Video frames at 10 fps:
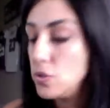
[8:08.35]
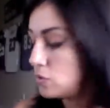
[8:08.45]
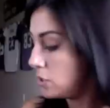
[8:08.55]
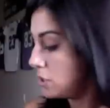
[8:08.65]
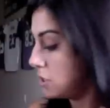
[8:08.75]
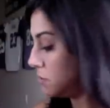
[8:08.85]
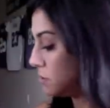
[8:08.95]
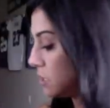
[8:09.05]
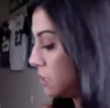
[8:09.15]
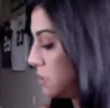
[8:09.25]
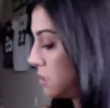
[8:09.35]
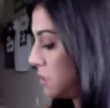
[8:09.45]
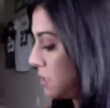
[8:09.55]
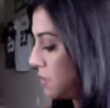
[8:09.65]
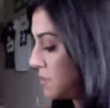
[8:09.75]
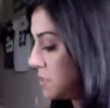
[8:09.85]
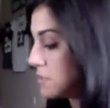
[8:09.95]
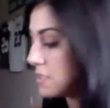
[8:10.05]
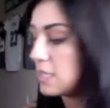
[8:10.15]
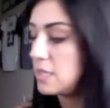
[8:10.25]
I'm going to
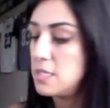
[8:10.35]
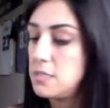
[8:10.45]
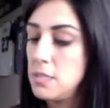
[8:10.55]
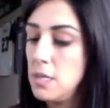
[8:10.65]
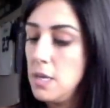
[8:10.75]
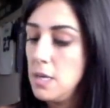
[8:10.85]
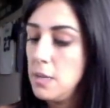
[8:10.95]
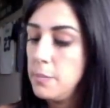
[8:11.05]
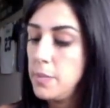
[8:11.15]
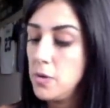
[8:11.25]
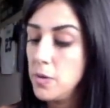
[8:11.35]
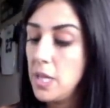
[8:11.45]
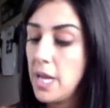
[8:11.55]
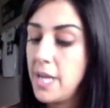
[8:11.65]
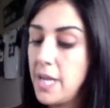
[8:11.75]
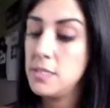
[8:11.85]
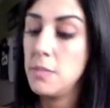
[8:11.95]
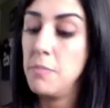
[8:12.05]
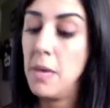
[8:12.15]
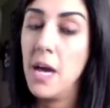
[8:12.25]
use, I've been using this
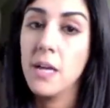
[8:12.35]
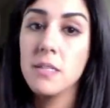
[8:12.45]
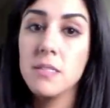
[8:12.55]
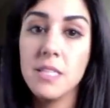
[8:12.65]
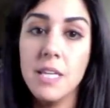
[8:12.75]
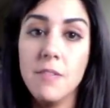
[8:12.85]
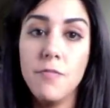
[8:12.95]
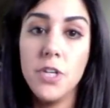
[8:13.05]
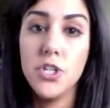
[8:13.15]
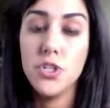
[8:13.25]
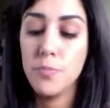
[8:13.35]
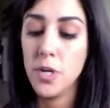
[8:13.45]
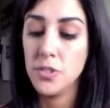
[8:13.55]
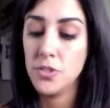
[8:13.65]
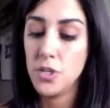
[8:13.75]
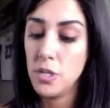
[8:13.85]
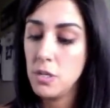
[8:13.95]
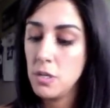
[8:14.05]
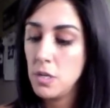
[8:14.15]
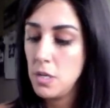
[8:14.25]
Mineralize MAC Skin
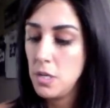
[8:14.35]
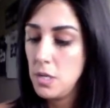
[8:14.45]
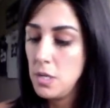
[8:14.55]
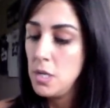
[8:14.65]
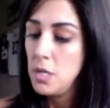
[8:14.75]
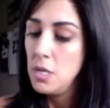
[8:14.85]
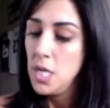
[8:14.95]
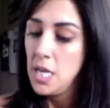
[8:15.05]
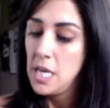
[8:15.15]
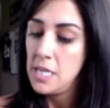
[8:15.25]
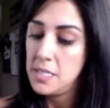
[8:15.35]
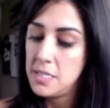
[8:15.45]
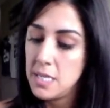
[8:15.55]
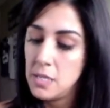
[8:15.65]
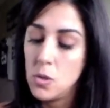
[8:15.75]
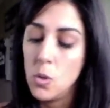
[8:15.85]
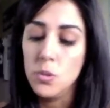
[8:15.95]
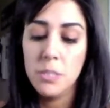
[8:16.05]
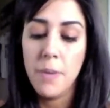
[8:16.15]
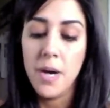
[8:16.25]
Finish Bronzer,
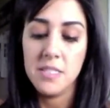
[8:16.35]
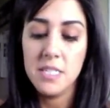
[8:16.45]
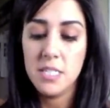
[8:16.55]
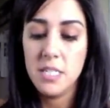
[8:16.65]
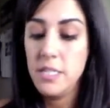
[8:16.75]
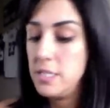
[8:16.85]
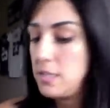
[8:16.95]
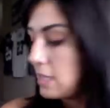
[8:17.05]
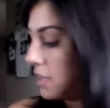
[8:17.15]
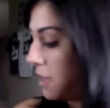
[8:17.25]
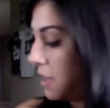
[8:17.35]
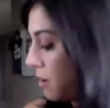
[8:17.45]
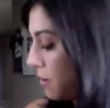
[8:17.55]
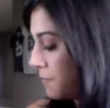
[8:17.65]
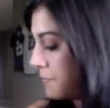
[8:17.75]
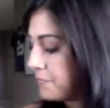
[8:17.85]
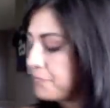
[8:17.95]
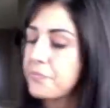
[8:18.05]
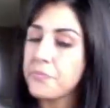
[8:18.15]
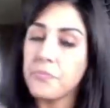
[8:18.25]
and it's in Gold Deposit is
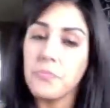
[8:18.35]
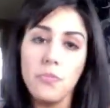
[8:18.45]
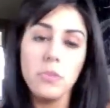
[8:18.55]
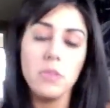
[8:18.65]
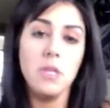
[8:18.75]
the color.